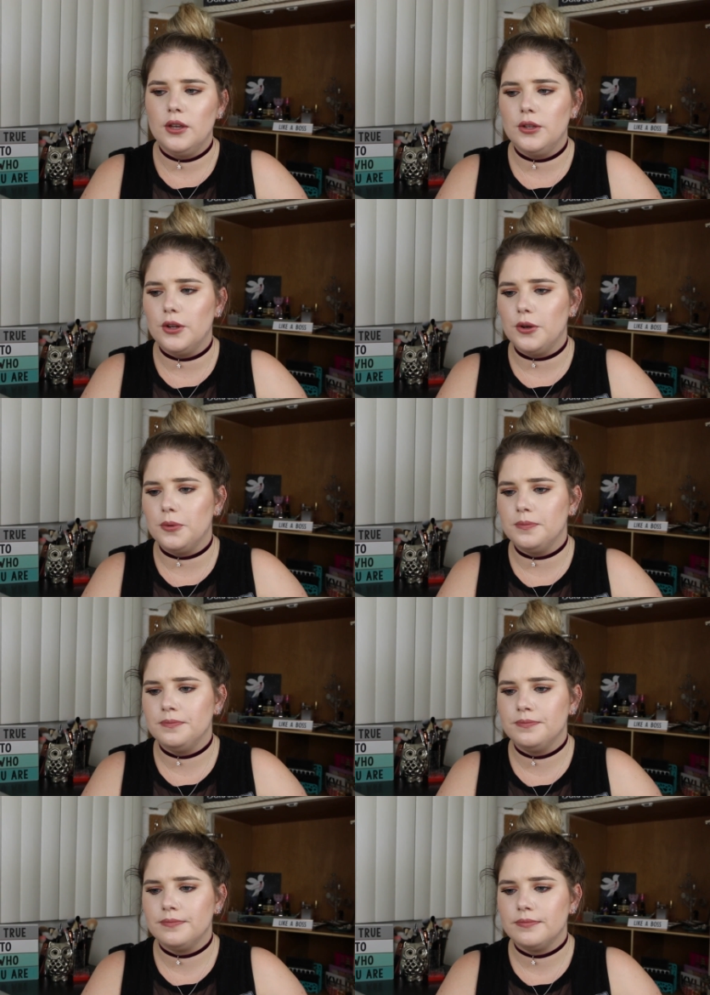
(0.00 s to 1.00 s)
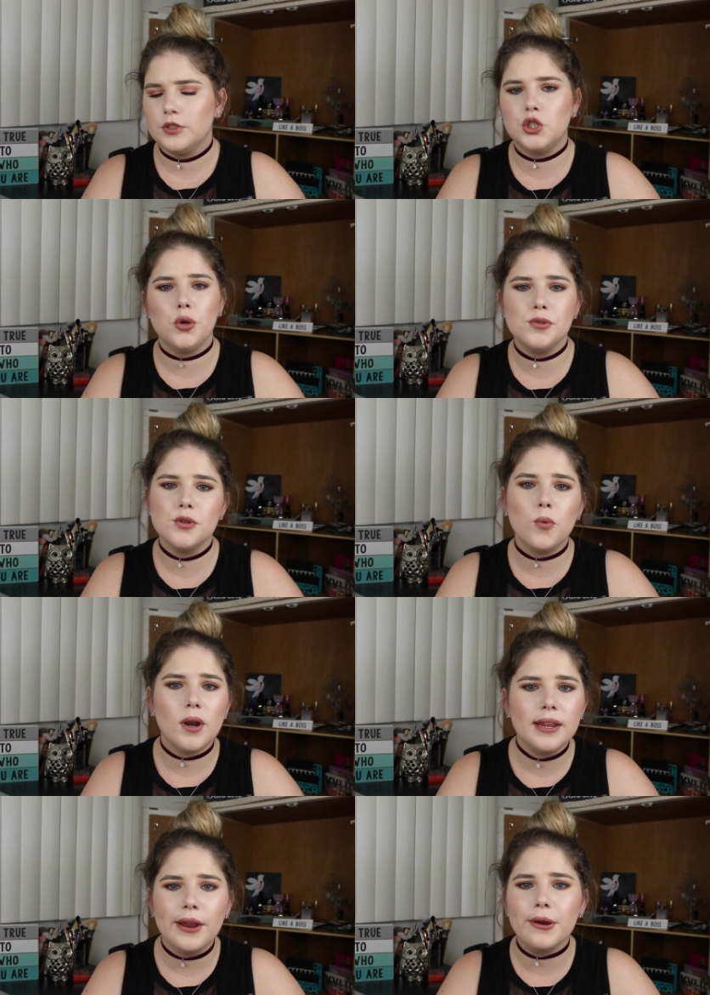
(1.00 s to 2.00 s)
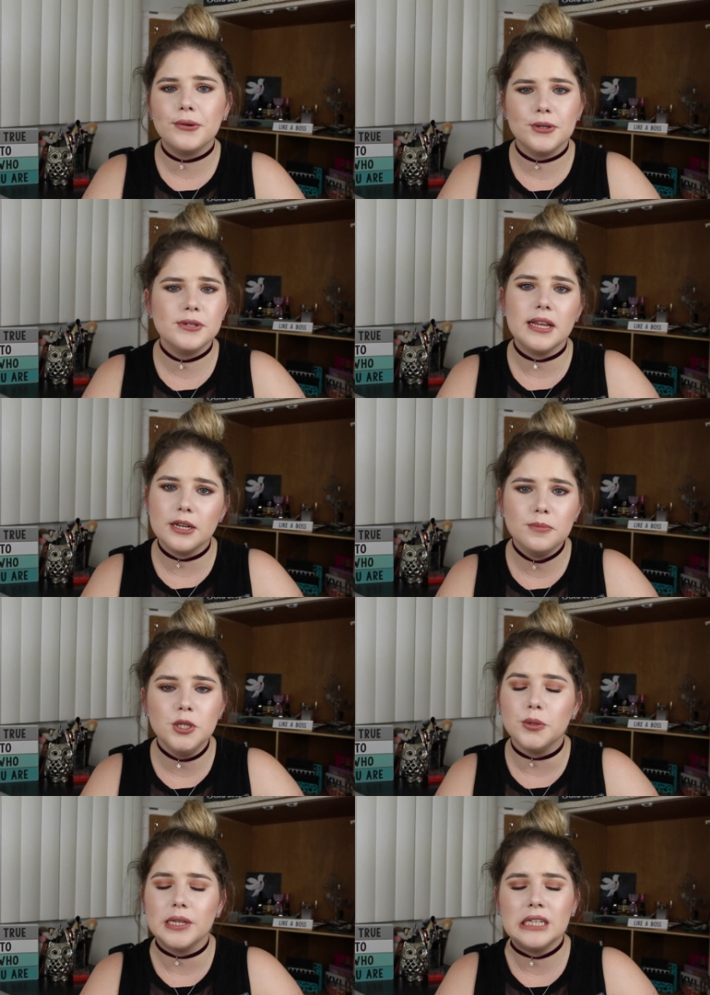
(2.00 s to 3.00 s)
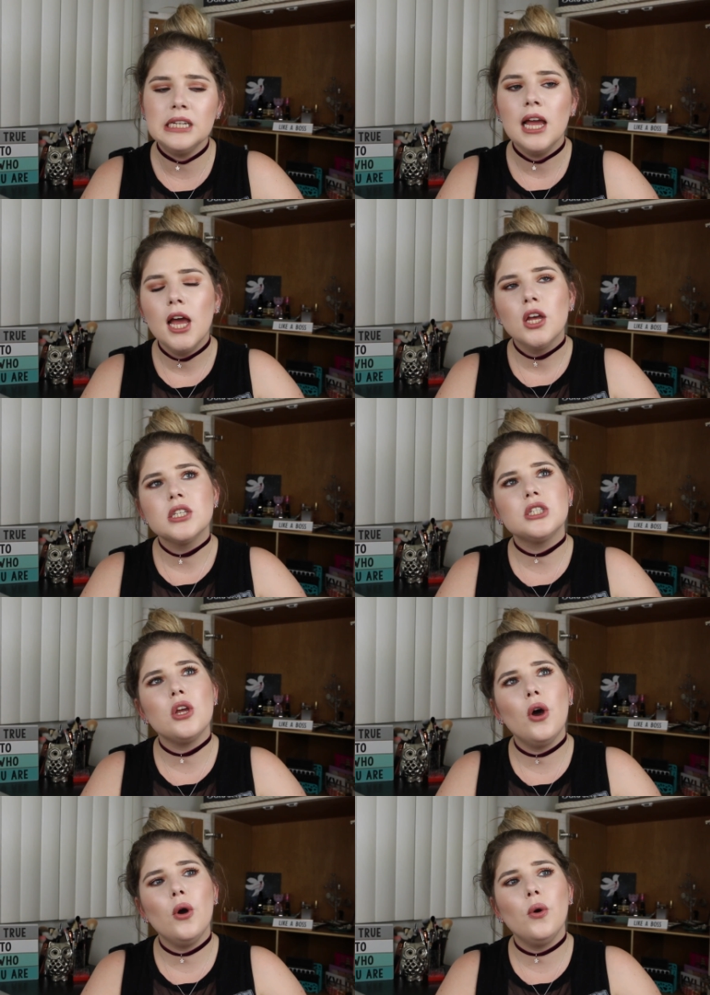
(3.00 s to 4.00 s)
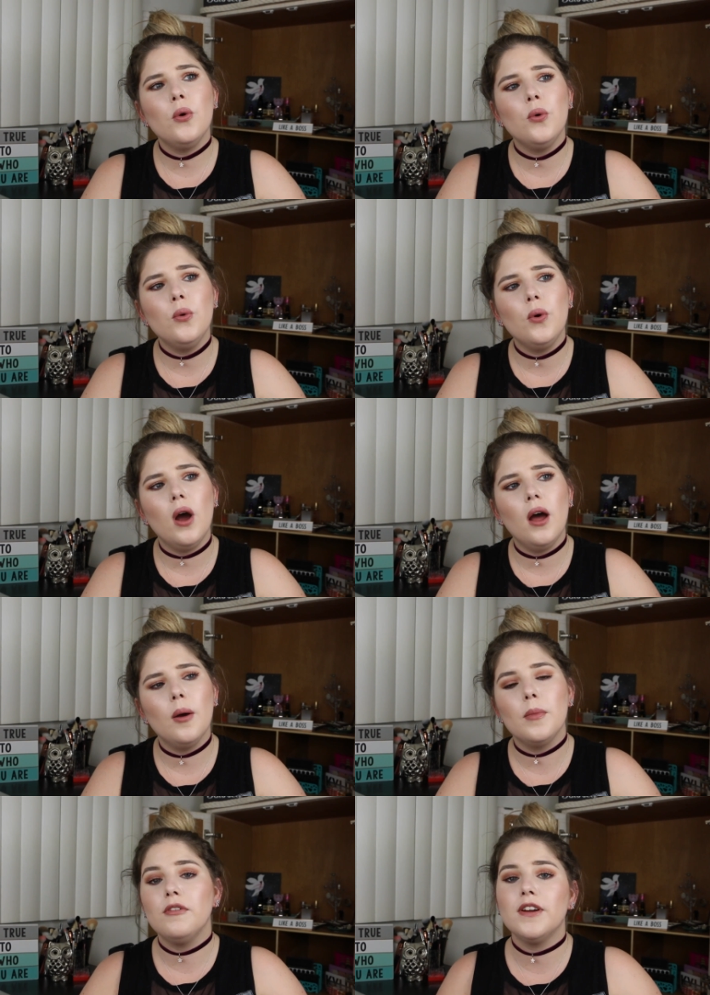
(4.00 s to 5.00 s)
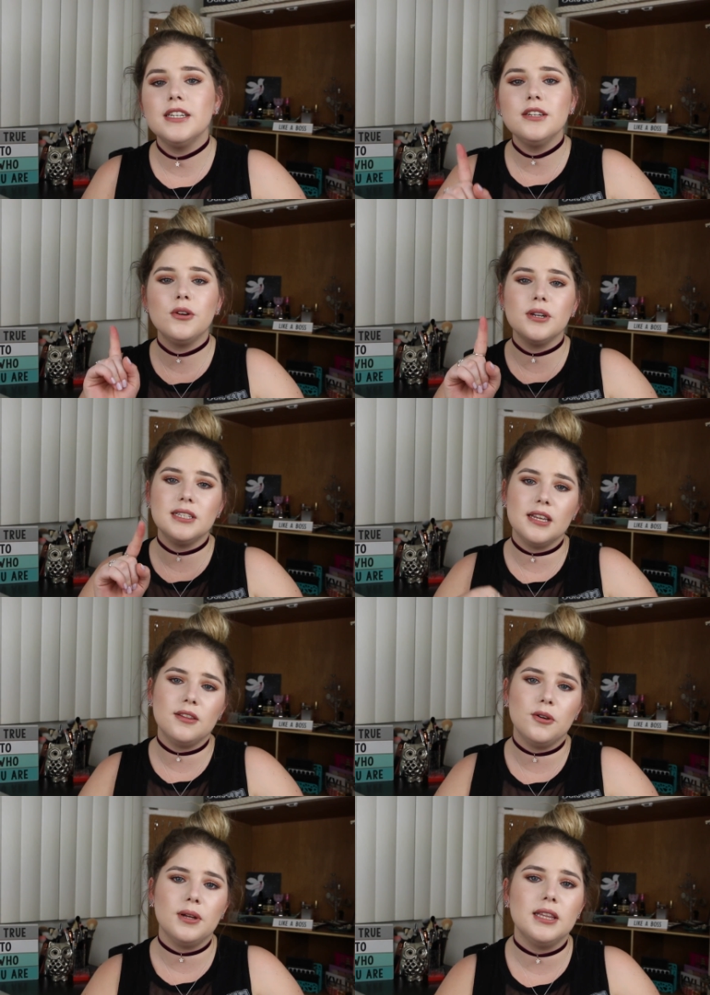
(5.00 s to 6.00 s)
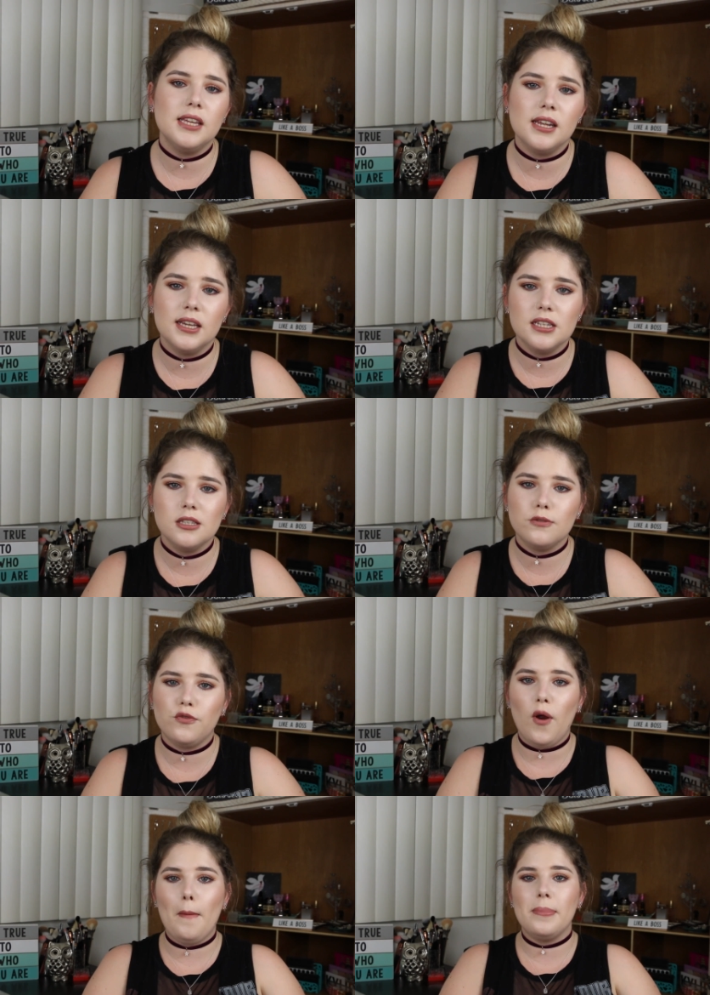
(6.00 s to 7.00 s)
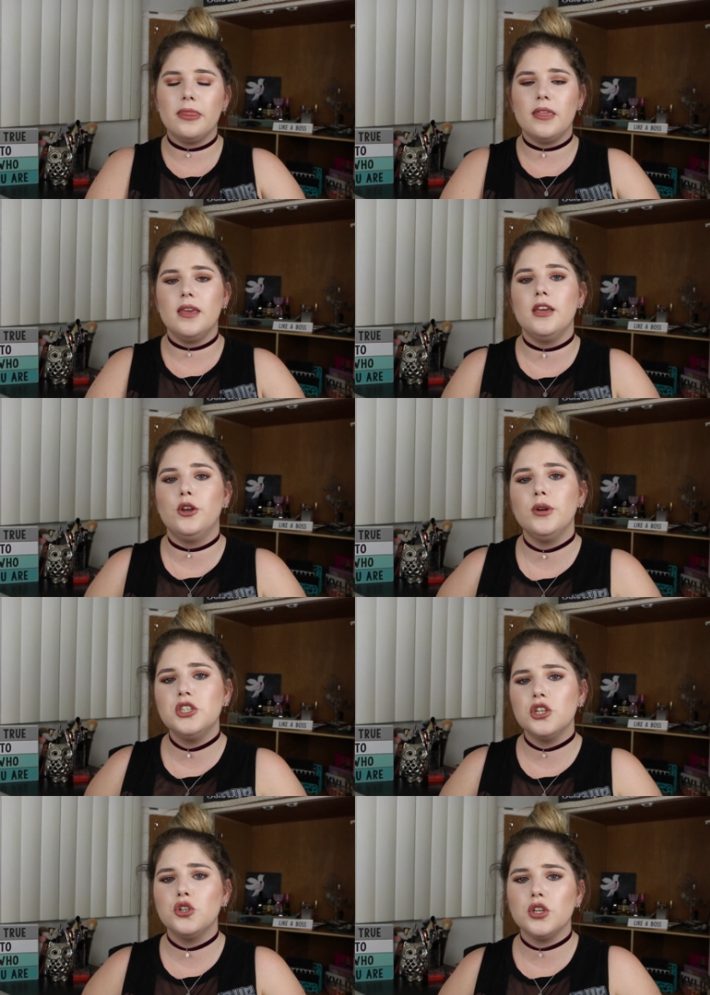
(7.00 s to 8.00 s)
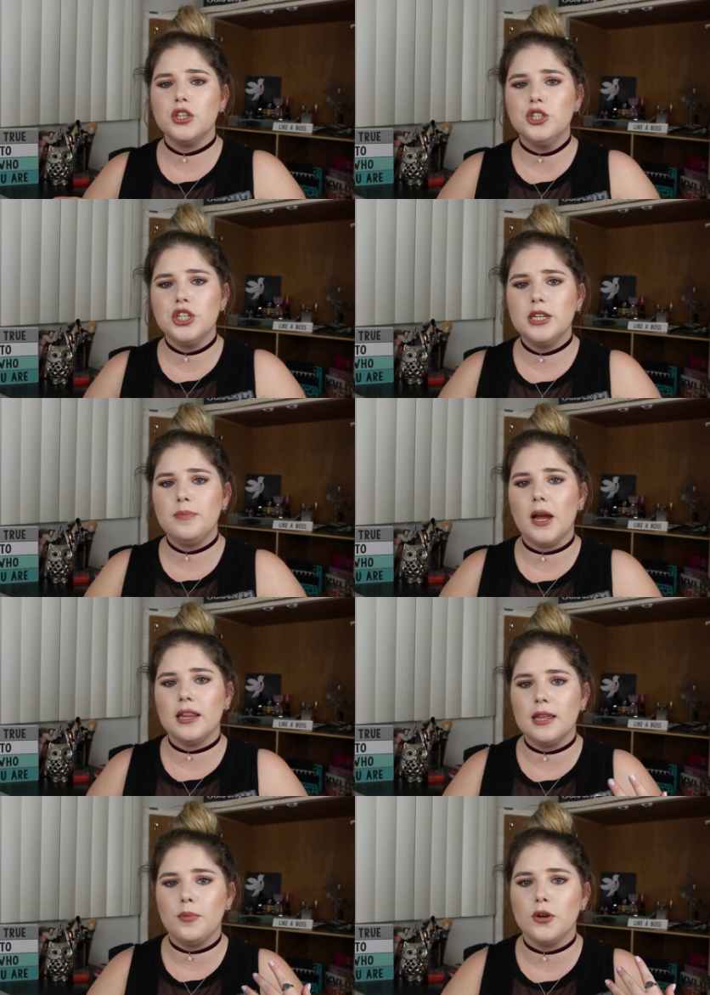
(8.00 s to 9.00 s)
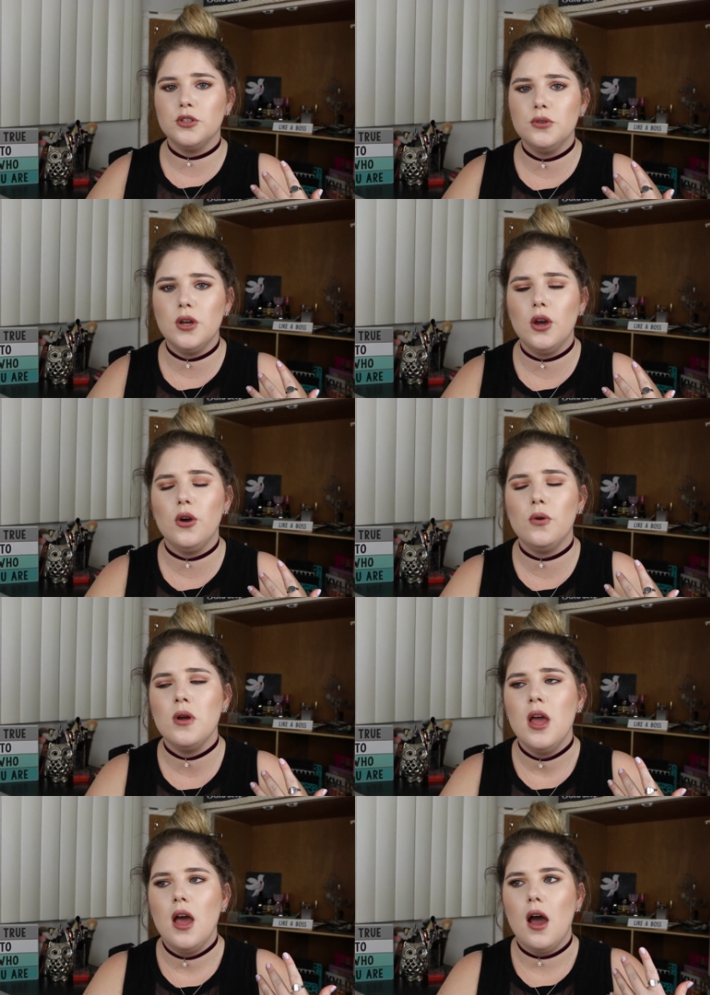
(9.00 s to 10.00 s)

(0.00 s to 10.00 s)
you know, chosen one characters end up doing. So if I didn't already say though, Alina is from the Grisha trilogy by Leigh Bardugo.